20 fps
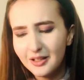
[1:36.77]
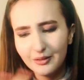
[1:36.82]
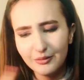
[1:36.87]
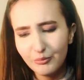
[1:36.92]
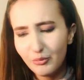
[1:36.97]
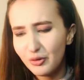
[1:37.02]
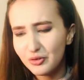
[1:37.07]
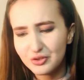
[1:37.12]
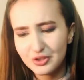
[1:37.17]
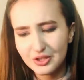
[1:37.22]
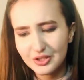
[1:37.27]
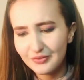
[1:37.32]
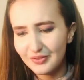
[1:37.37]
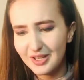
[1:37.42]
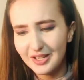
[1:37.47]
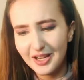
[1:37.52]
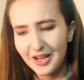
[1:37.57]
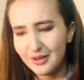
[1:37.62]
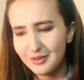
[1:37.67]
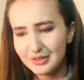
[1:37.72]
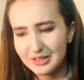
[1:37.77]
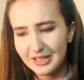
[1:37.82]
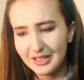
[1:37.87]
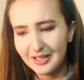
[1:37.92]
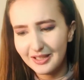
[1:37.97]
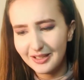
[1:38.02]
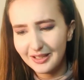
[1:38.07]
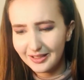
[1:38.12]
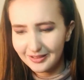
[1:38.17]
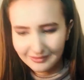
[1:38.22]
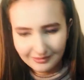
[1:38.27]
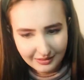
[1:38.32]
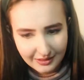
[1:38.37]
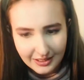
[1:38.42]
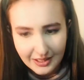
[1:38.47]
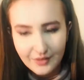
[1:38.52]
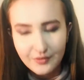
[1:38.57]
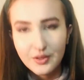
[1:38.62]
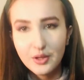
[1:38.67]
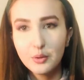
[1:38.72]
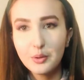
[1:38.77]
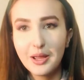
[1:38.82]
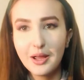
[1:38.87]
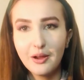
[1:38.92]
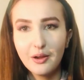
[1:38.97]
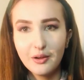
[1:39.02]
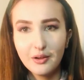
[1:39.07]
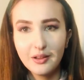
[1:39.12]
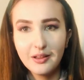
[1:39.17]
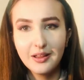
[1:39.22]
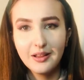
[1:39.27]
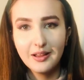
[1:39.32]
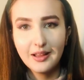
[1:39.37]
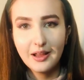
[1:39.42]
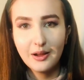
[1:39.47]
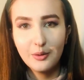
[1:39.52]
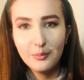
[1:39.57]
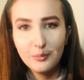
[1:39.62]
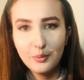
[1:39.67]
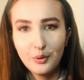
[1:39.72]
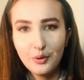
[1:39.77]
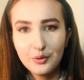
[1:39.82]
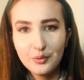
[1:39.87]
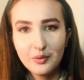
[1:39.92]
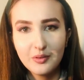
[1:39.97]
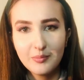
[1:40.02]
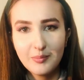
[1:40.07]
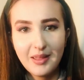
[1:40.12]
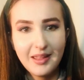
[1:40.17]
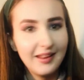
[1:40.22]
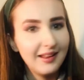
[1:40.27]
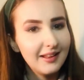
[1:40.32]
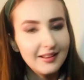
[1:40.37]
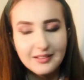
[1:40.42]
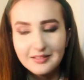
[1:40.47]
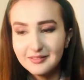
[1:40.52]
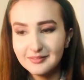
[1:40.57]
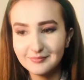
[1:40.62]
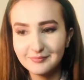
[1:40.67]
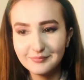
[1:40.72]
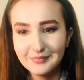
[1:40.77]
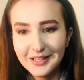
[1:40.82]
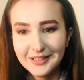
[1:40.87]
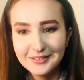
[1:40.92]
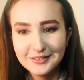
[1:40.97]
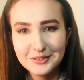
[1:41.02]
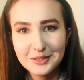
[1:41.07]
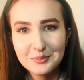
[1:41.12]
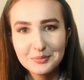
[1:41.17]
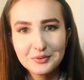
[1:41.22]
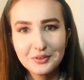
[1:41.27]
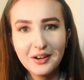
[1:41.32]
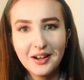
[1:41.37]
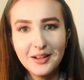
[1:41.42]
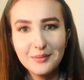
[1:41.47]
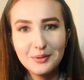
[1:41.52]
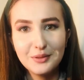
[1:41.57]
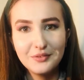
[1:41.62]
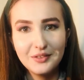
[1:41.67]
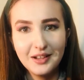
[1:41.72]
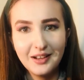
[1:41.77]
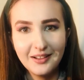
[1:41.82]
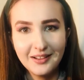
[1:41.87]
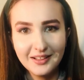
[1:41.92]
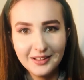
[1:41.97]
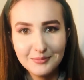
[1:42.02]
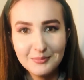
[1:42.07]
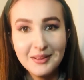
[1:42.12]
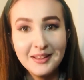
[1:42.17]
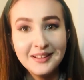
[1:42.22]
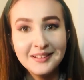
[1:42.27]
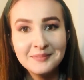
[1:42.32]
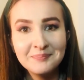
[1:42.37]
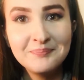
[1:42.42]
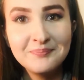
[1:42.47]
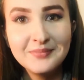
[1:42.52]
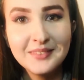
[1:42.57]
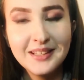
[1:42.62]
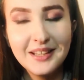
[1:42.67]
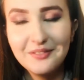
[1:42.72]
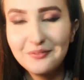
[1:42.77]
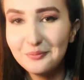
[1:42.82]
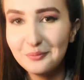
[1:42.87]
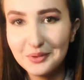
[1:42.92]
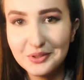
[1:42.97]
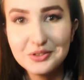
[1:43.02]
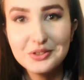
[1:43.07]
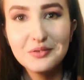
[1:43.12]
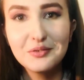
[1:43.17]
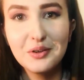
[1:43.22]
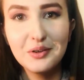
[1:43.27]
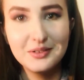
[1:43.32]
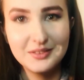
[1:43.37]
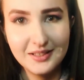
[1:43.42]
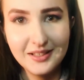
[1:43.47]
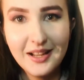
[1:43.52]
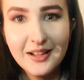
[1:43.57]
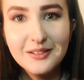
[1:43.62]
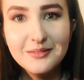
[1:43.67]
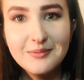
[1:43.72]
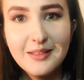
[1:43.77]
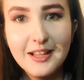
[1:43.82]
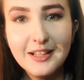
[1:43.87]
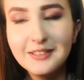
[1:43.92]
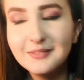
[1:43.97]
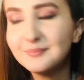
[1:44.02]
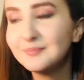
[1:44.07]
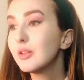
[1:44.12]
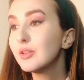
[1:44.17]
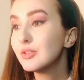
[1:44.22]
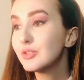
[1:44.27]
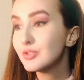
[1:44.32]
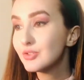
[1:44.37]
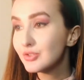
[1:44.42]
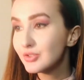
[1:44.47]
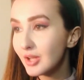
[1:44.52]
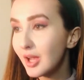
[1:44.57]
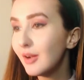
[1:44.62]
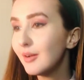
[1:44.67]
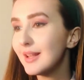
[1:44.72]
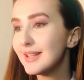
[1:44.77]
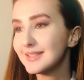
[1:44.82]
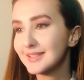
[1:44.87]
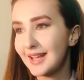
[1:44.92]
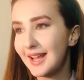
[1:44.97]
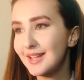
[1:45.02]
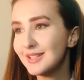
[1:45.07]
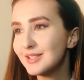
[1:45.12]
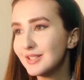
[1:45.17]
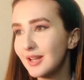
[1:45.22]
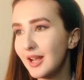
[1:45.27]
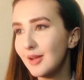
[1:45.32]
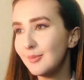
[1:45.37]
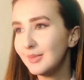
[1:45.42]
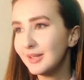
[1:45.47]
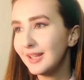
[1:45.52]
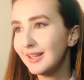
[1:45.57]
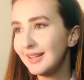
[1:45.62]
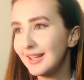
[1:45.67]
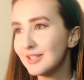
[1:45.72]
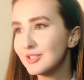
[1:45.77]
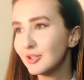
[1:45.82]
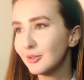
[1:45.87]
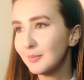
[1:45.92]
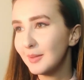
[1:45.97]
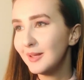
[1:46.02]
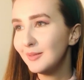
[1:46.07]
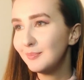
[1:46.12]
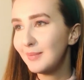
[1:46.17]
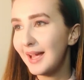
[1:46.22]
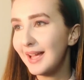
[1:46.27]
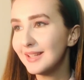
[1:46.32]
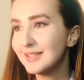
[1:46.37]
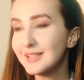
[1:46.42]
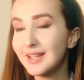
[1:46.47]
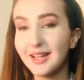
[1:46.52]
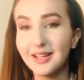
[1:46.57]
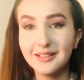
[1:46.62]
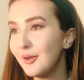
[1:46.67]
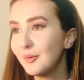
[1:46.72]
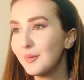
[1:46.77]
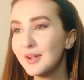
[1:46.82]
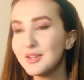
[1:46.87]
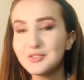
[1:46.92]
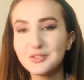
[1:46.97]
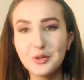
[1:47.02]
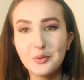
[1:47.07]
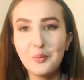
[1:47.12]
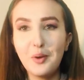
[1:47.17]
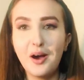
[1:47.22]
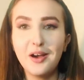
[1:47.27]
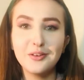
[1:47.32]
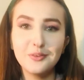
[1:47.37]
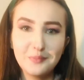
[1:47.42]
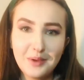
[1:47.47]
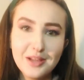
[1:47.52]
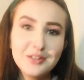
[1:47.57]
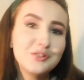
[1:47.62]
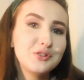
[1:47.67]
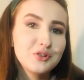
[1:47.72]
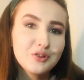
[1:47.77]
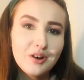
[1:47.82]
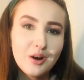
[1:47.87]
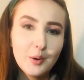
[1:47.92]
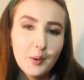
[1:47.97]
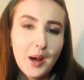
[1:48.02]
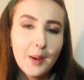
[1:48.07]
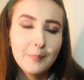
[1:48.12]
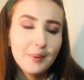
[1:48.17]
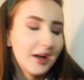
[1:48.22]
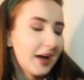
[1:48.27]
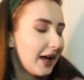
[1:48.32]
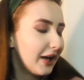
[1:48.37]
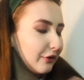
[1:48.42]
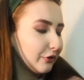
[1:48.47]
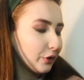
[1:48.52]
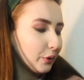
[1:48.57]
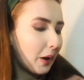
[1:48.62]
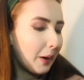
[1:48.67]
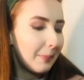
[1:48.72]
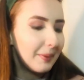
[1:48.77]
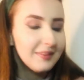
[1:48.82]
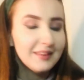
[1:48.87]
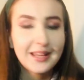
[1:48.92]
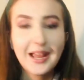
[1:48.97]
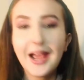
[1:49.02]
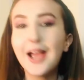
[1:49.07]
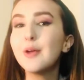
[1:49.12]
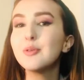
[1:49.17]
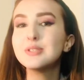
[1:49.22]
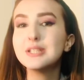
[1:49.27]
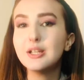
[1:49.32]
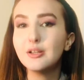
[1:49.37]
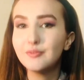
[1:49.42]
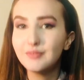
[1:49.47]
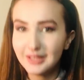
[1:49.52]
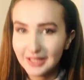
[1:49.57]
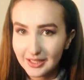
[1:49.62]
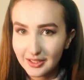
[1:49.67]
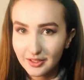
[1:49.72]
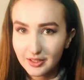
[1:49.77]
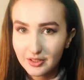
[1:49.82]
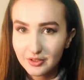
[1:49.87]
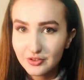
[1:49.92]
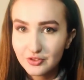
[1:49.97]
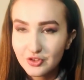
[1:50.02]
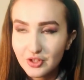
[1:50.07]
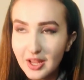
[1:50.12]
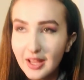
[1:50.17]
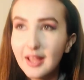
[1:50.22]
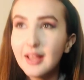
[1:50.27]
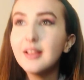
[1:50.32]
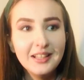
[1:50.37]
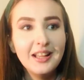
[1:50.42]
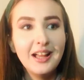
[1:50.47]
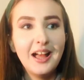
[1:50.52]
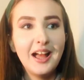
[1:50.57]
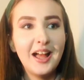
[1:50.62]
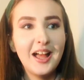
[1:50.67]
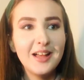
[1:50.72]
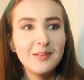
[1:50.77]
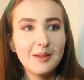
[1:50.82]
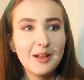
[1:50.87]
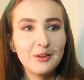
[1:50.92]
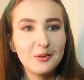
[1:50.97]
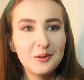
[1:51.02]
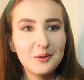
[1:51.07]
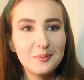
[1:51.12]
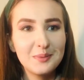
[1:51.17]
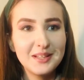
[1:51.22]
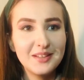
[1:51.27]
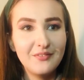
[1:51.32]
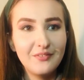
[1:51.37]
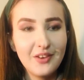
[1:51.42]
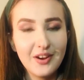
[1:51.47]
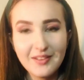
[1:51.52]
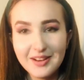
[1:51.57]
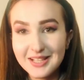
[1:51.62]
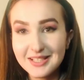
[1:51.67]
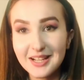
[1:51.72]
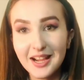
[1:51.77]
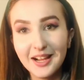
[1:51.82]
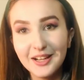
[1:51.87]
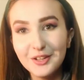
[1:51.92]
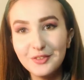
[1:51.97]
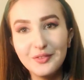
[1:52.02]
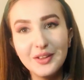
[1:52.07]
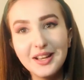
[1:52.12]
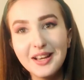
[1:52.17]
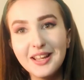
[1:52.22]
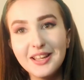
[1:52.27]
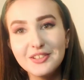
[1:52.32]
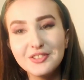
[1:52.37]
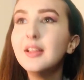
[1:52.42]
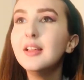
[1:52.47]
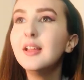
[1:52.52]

watch this video, see if you can get on board with me and subscribe if you like me, once you've got to know me. So let's get to know me a little bit better. Question 1, where did you grow up? I grew up in the county of Lincolnshire. I grew up in a very tiny village.